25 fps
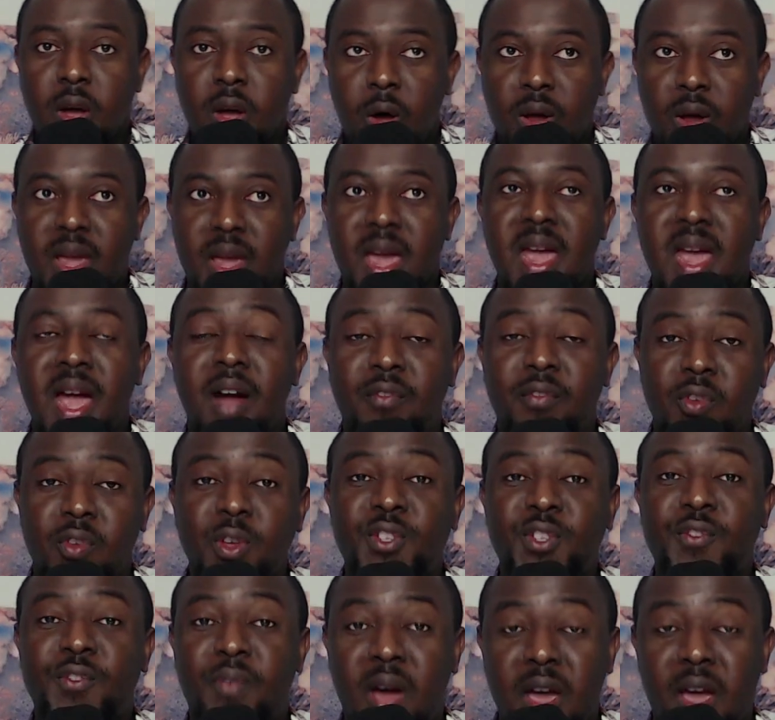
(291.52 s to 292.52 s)
Okay, I've
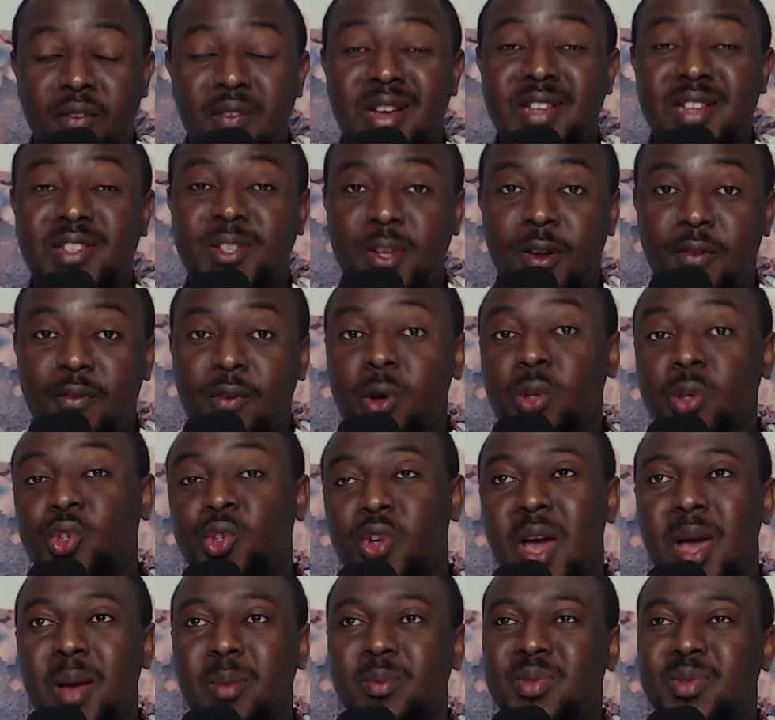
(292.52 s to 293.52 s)
used Fiverr several
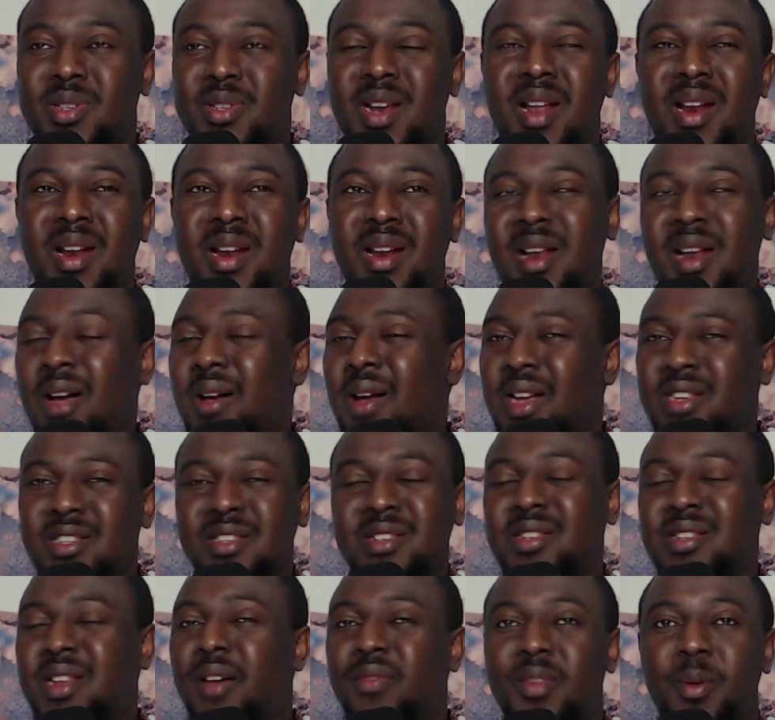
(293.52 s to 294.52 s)
times, and I
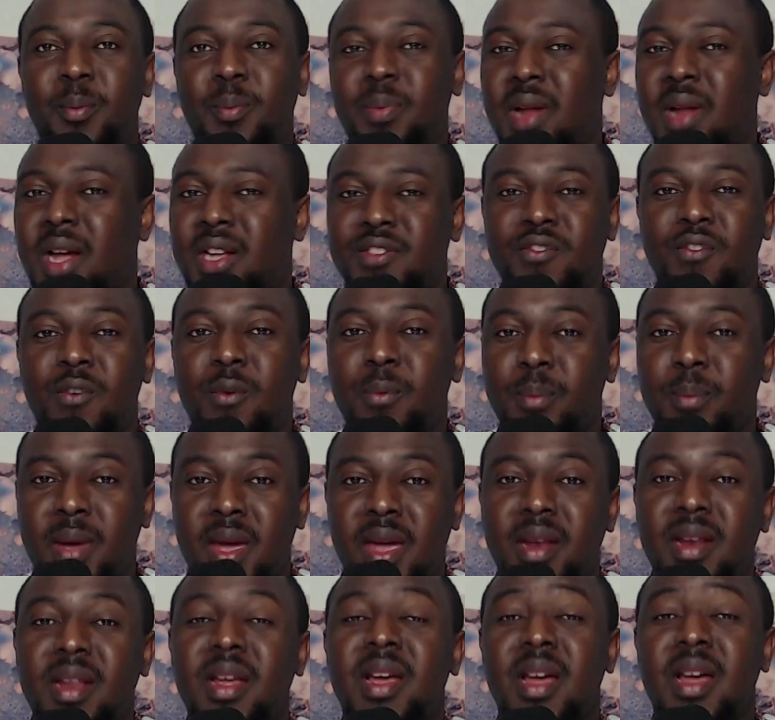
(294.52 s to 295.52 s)
just love the platform,
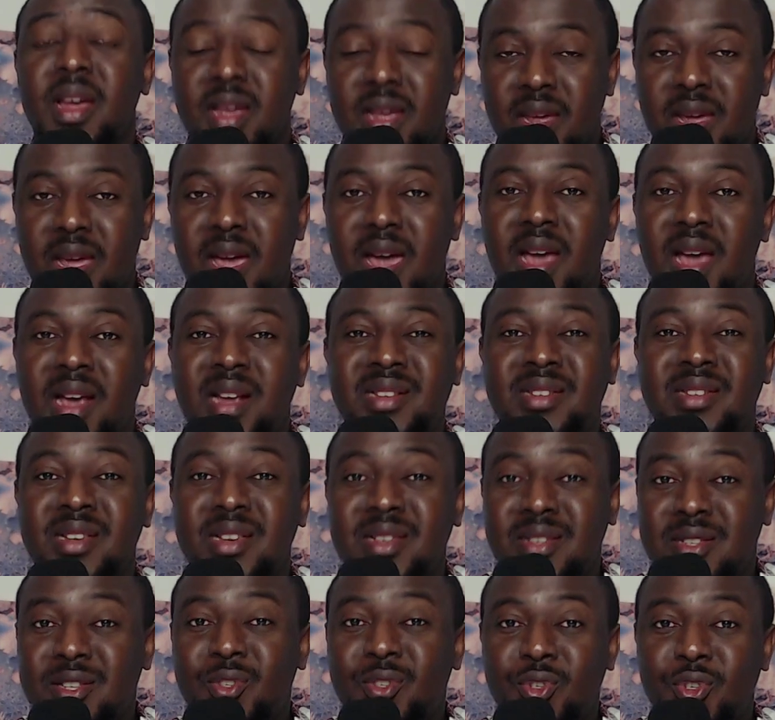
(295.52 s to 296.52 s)
man. Yeah, it's
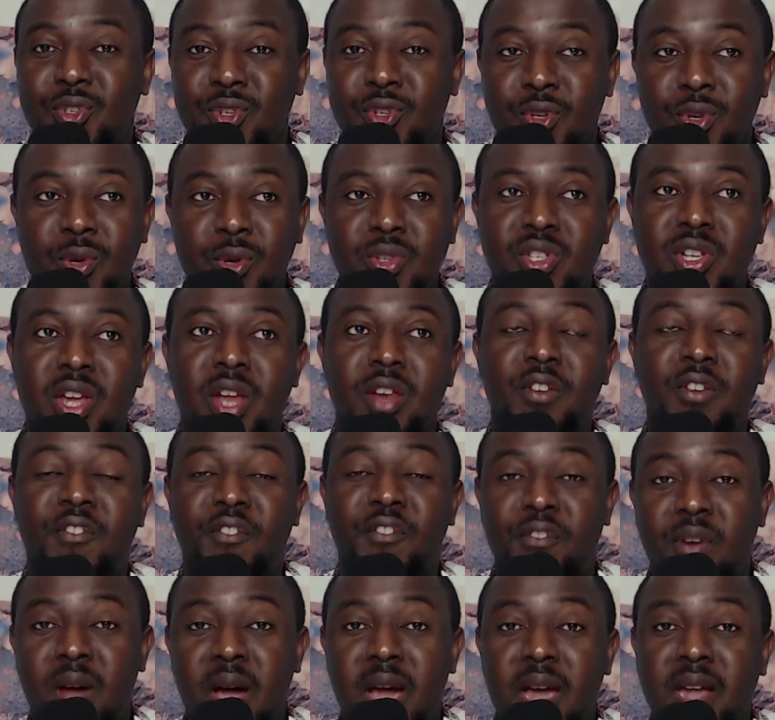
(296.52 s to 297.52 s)
easy to use, and you
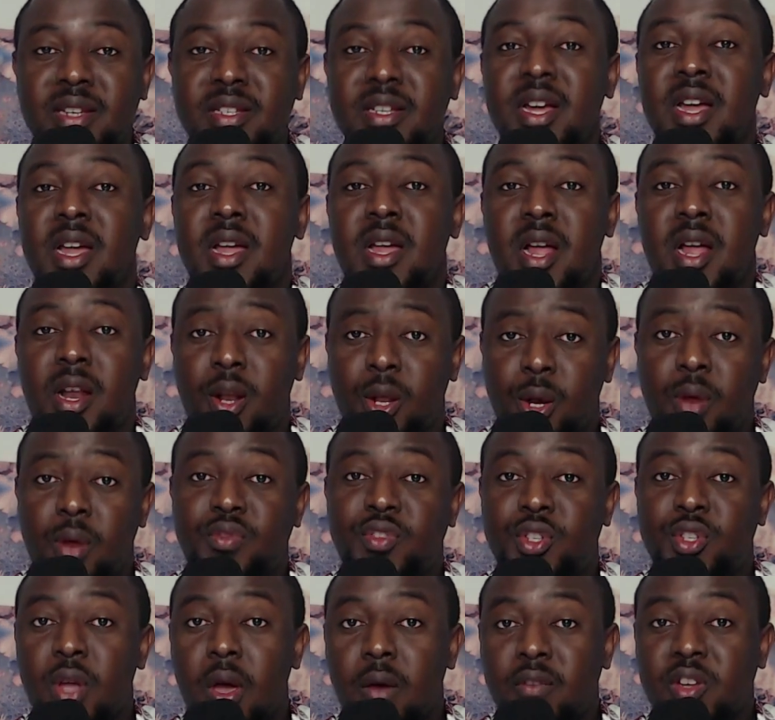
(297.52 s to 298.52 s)
find a lot of
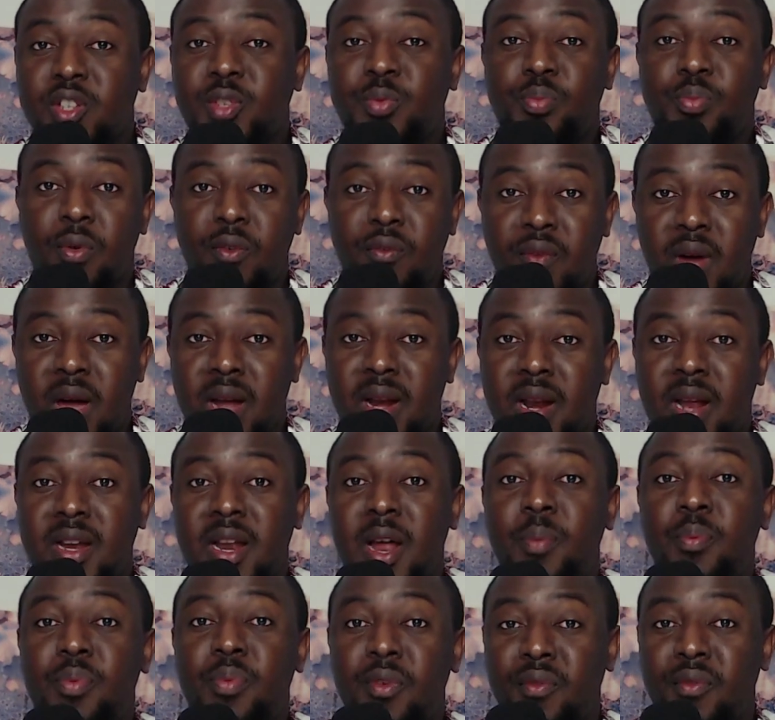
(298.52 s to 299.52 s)
service provider
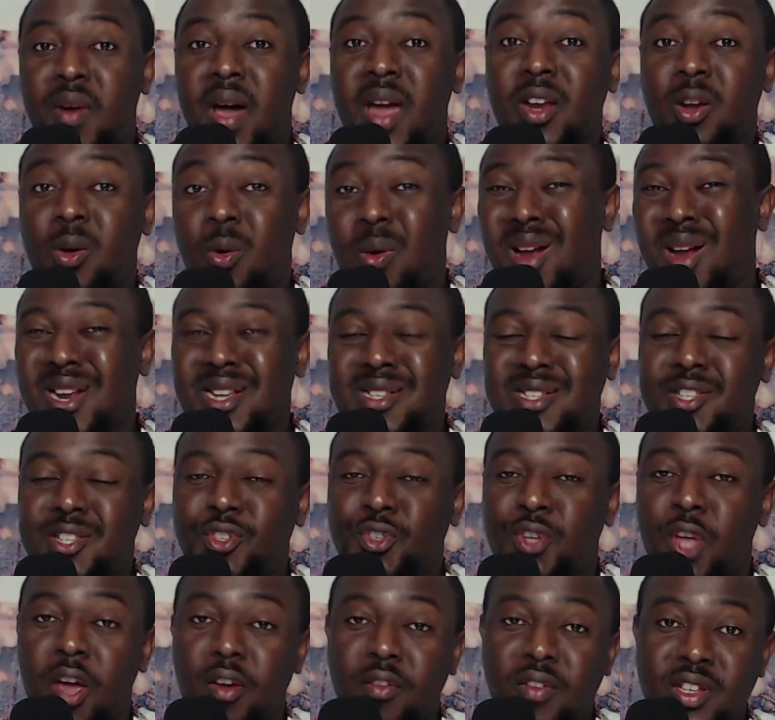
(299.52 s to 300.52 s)
that provide quality
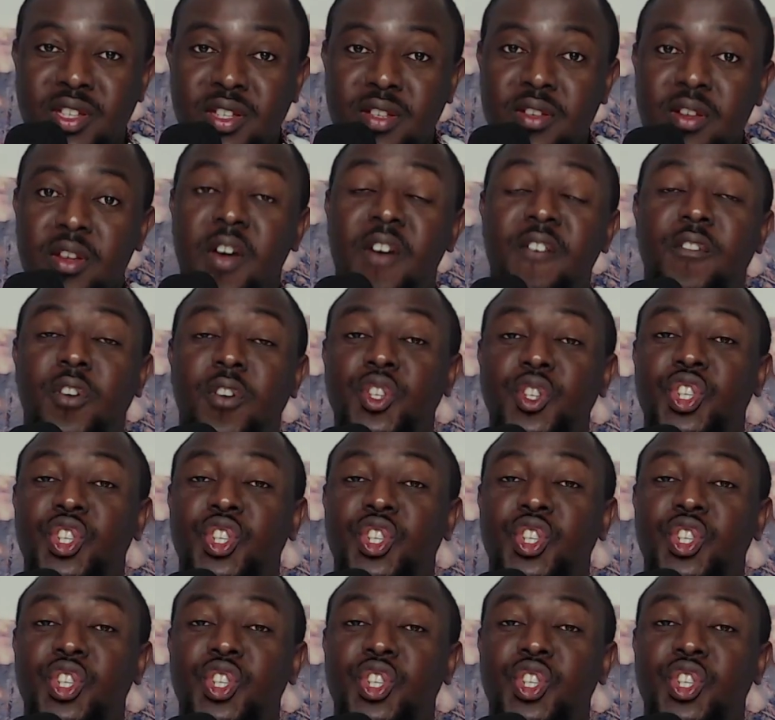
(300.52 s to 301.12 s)
service for